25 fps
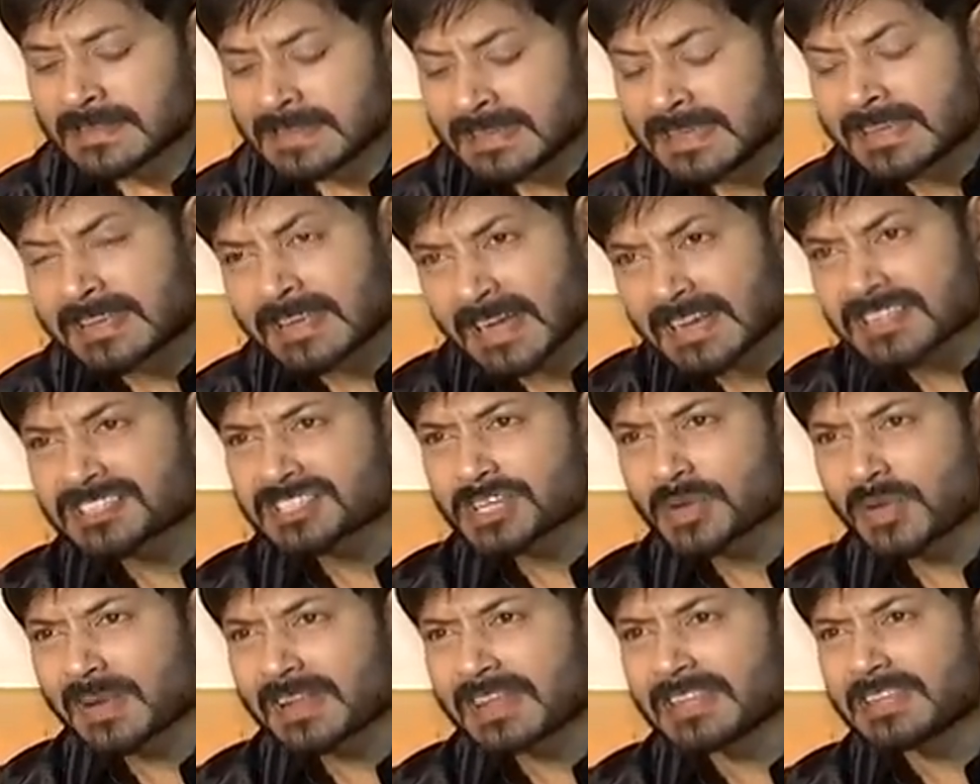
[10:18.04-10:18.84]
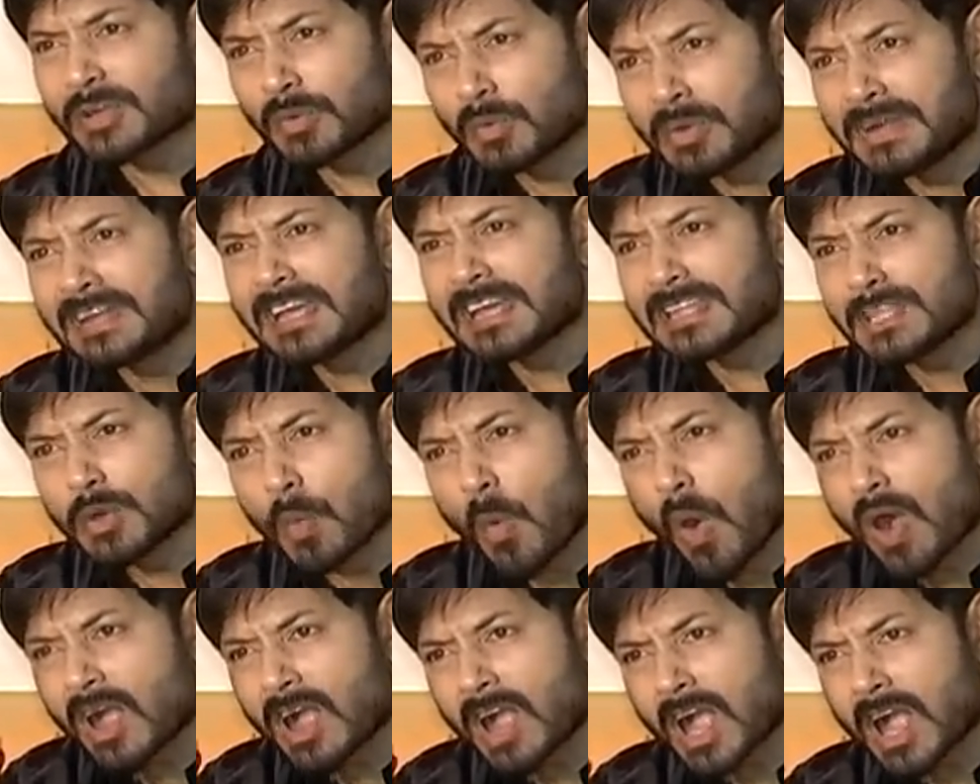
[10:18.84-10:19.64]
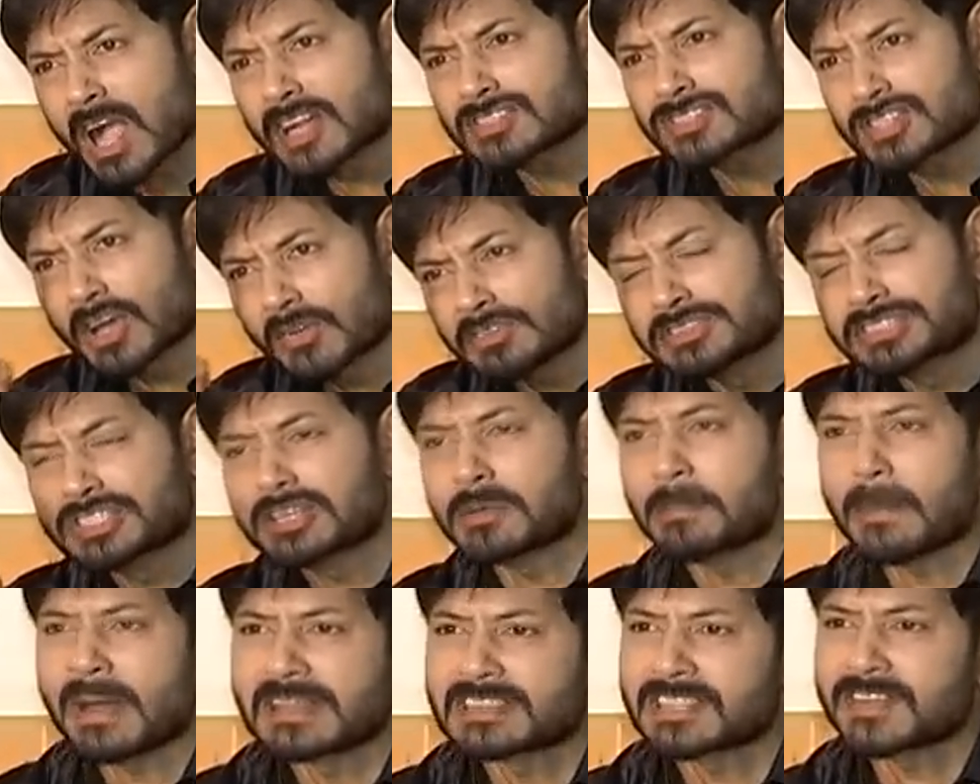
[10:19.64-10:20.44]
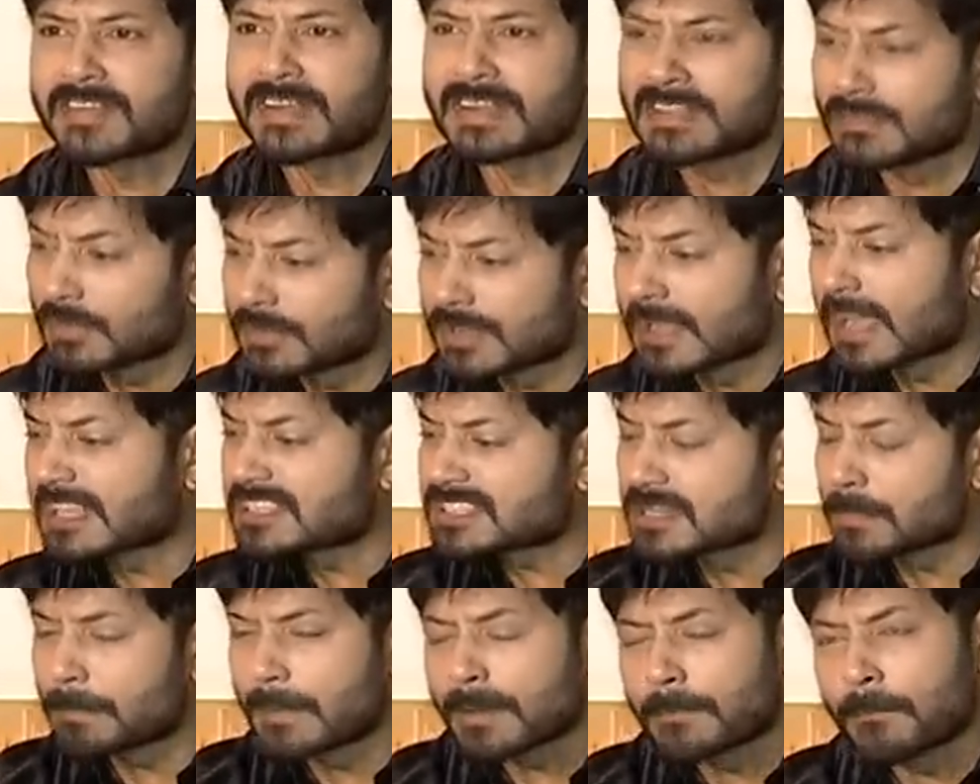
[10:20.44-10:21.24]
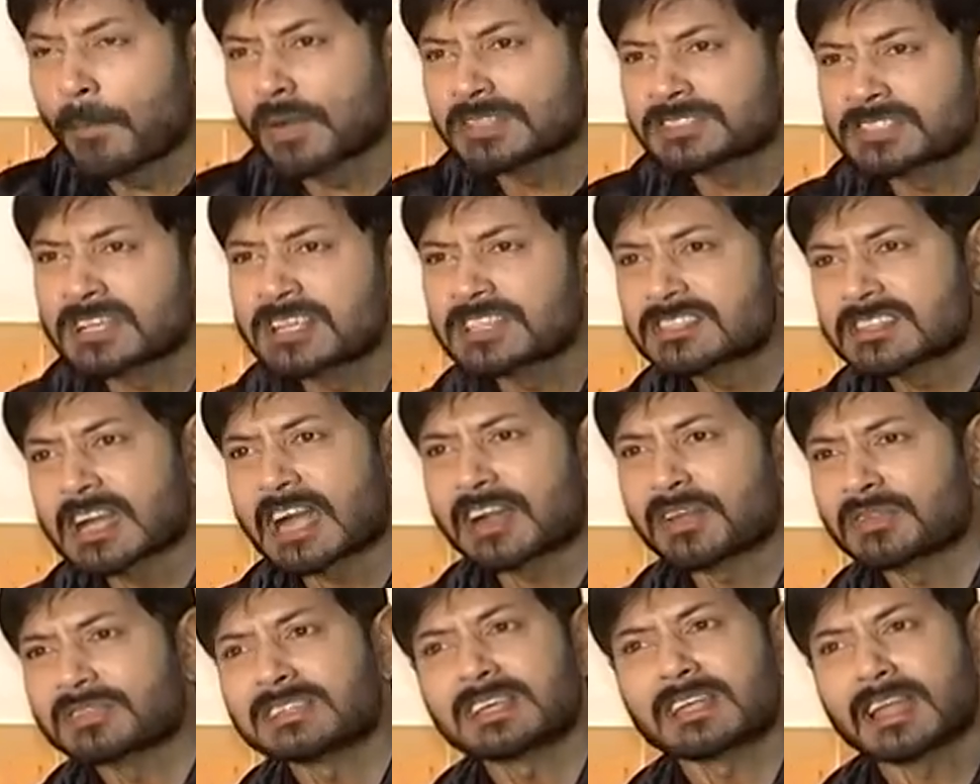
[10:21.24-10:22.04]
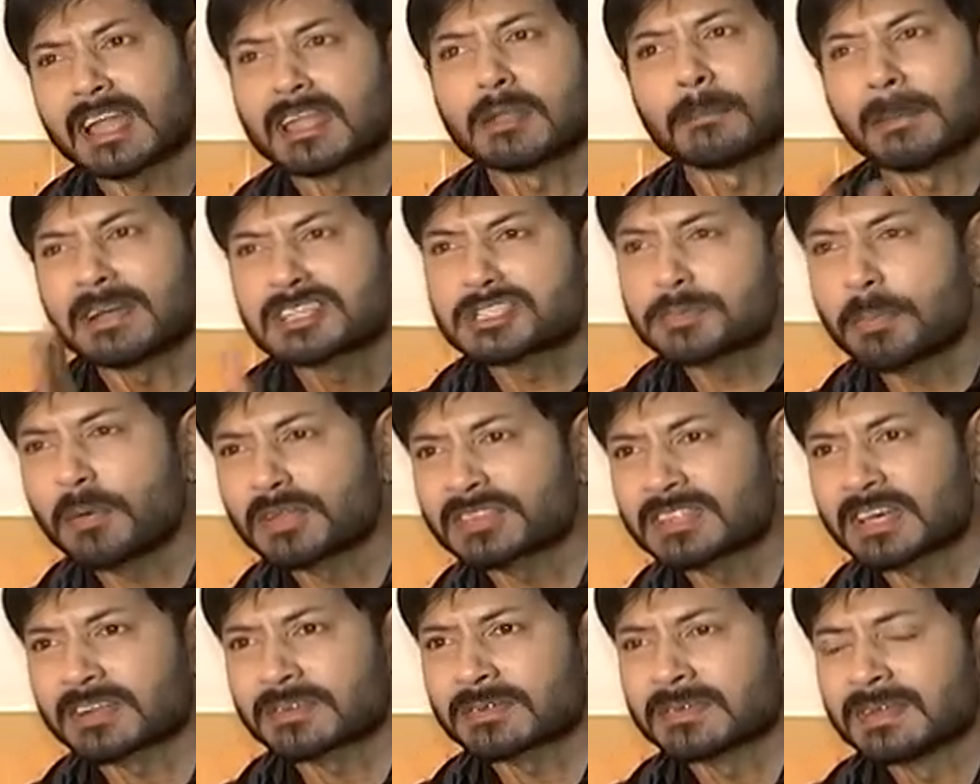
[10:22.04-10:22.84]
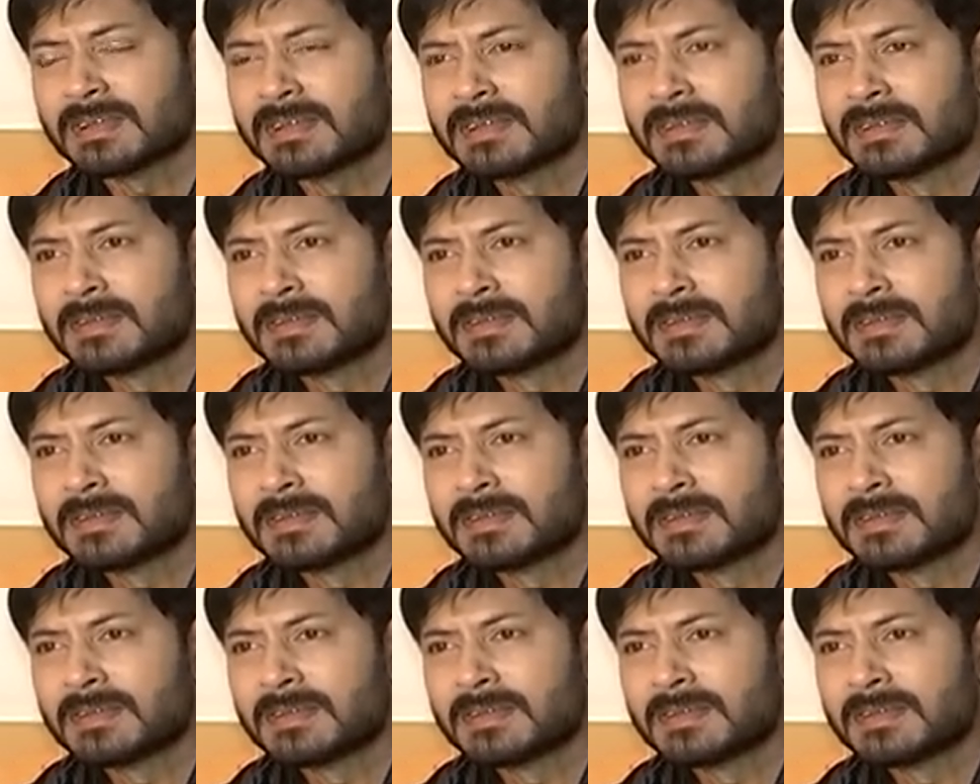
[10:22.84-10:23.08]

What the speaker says: This custom is the one that is the next Bigg Boss 3 start.